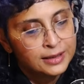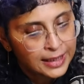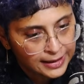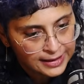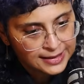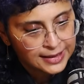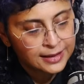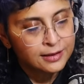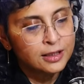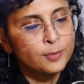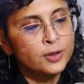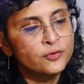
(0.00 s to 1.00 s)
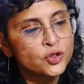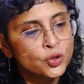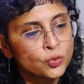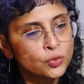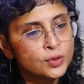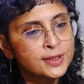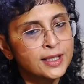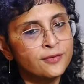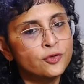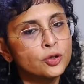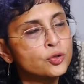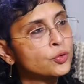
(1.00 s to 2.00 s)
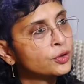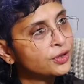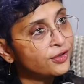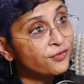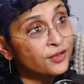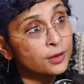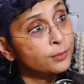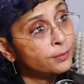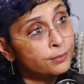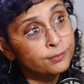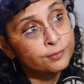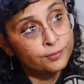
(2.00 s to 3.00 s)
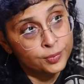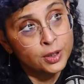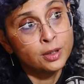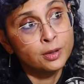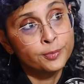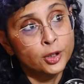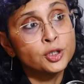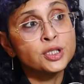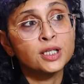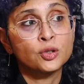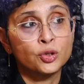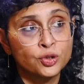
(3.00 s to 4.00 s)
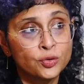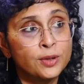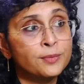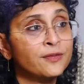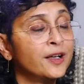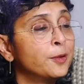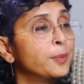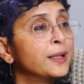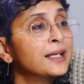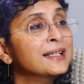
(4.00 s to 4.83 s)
like I said, a couple of shows. I've got 2 or 3 film projects also I'm developing.